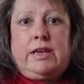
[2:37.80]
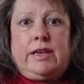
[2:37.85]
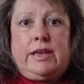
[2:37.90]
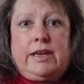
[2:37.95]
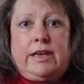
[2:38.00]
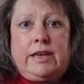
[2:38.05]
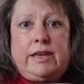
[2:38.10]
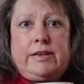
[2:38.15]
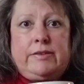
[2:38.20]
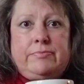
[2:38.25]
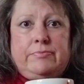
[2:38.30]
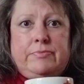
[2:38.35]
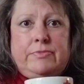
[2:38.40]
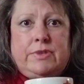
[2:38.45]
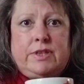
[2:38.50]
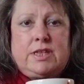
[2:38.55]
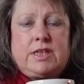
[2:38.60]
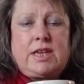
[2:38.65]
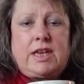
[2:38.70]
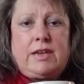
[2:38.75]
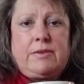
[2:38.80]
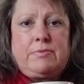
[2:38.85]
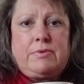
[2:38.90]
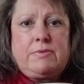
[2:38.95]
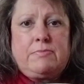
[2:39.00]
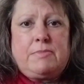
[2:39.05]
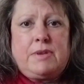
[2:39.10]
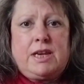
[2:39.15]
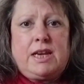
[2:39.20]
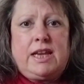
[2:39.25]
Yeah, sat
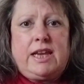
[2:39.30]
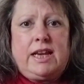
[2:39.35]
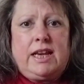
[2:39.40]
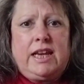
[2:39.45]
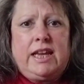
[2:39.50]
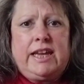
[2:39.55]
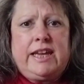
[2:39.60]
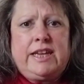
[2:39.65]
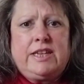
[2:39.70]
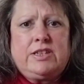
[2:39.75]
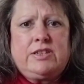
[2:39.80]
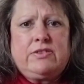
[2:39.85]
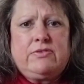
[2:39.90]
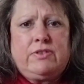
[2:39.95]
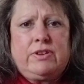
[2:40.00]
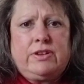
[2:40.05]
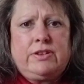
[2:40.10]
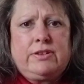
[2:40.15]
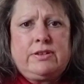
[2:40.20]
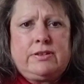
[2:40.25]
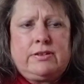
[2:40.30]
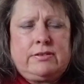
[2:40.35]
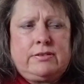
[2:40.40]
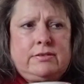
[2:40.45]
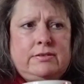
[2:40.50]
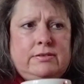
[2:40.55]
with me little heater on.